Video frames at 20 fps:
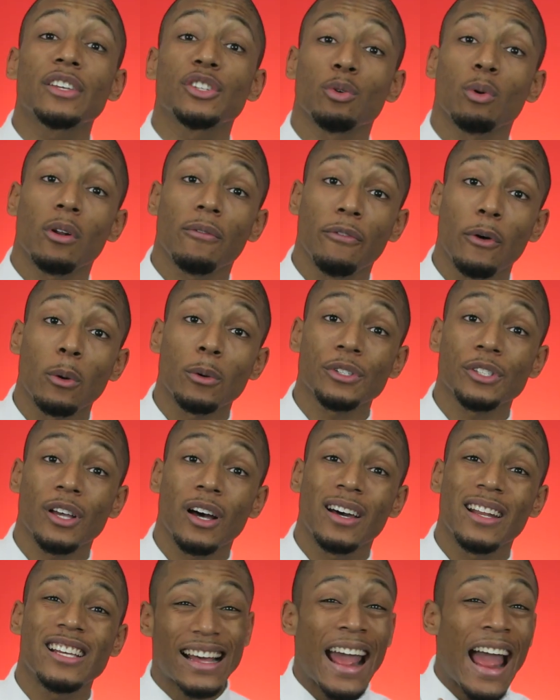things you want to focus
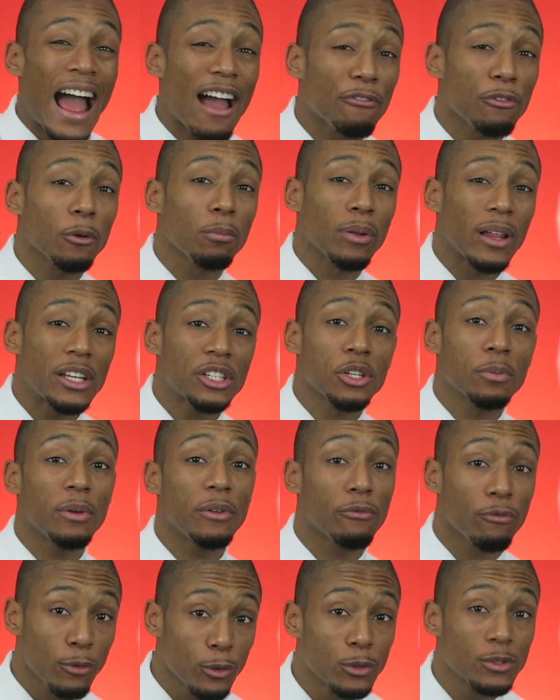on is half your plate should
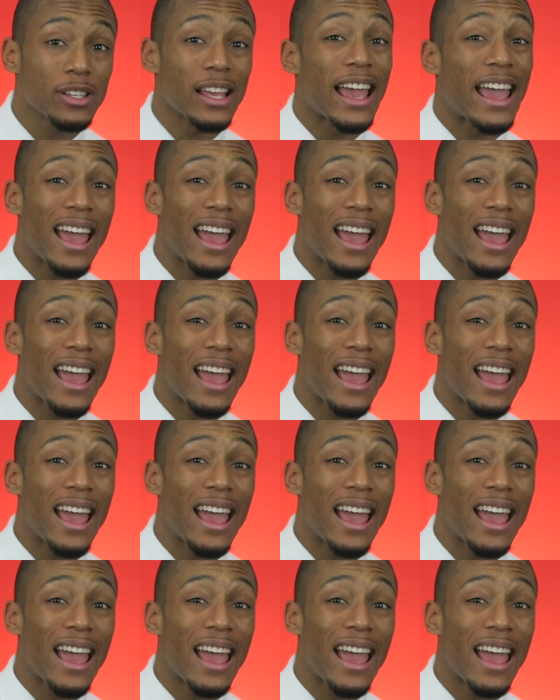be fruits